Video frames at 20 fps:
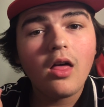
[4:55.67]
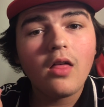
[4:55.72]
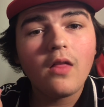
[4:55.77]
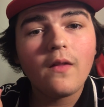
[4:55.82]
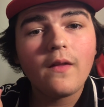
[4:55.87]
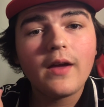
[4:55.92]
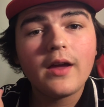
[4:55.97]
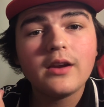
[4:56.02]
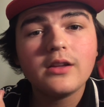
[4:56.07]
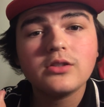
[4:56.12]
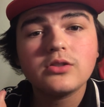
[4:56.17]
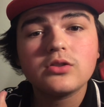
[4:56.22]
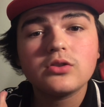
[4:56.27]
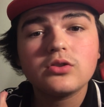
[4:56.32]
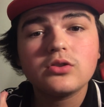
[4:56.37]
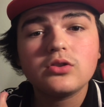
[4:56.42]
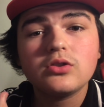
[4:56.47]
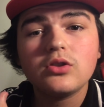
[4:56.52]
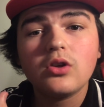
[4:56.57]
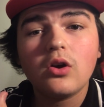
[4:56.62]
That is
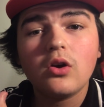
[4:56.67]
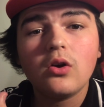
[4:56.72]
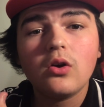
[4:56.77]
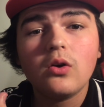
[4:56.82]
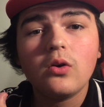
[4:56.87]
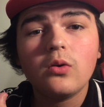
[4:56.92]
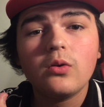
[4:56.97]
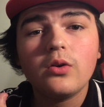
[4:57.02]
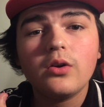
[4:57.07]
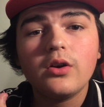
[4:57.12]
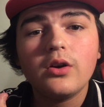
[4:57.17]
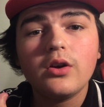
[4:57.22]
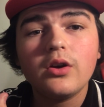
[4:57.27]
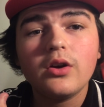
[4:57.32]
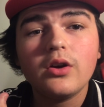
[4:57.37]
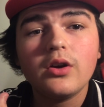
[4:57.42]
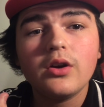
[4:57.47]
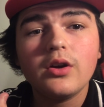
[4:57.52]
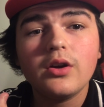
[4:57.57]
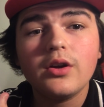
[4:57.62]
so
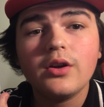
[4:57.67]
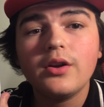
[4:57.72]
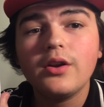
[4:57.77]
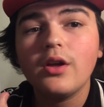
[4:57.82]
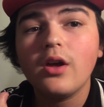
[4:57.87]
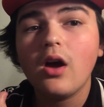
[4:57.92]
good.